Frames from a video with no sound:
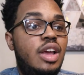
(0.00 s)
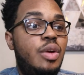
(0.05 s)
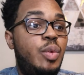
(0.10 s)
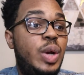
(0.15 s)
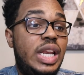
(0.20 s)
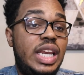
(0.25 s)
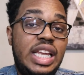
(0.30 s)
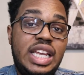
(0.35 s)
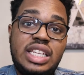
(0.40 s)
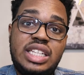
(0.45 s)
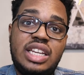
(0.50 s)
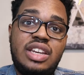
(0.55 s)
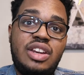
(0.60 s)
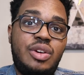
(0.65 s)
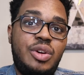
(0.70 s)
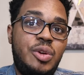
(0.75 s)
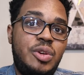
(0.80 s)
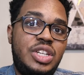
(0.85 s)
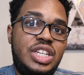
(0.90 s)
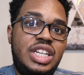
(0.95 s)
We need to know
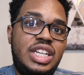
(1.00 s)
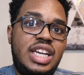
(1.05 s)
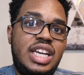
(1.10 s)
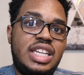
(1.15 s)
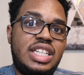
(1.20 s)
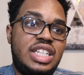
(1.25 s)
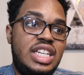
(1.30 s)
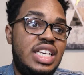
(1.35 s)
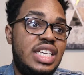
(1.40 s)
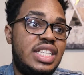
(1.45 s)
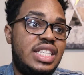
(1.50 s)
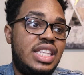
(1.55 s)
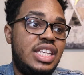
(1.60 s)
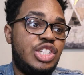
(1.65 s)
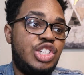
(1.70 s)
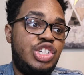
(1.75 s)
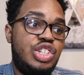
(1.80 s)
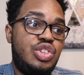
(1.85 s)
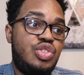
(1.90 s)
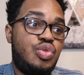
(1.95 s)
who she is. She is the
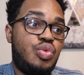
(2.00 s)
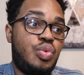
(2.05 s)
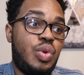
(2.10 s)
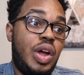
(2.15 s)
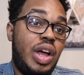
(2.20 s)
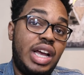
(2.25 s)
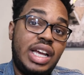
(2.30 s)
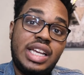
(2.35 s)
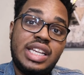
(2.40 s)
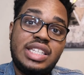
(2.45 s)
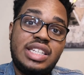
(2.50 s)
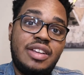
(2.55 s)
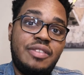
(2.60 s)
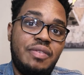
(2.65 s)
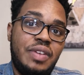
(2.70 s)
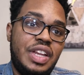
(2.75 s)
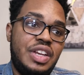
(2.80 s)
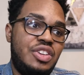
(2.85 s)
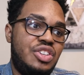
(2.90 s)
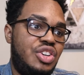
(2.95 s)
strongest
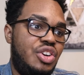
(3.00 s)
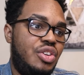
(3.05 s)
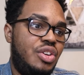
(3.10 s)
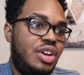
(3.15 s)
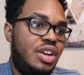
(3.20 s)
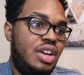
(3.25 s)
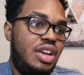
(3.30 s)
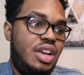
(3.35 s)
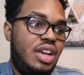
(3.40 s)
Avenger.